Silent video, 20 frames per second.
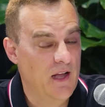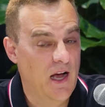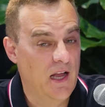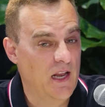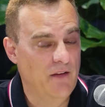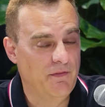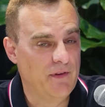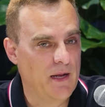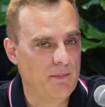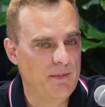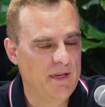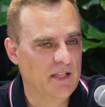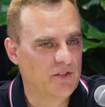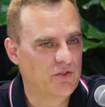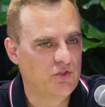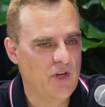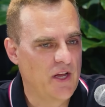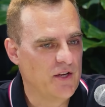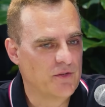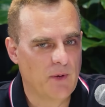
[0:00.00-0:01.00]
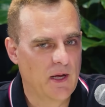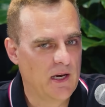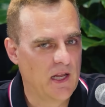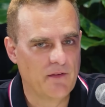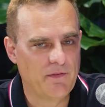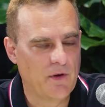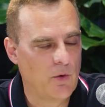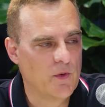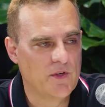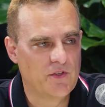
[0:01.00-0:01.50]
Yeah, I love it. I mean, it's changed my
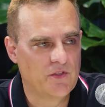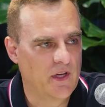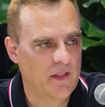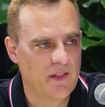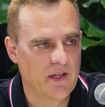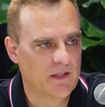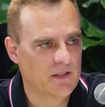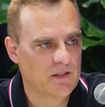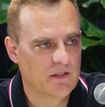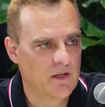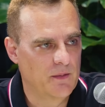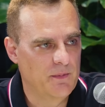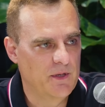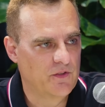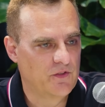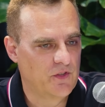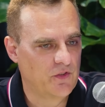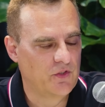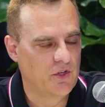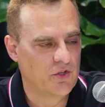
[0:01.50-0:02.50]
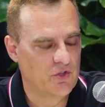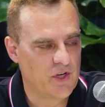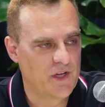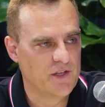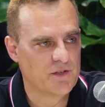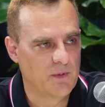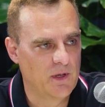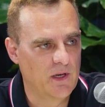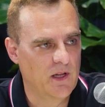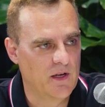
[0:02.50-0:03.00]
life. I always say that. I mean, Cisco changed my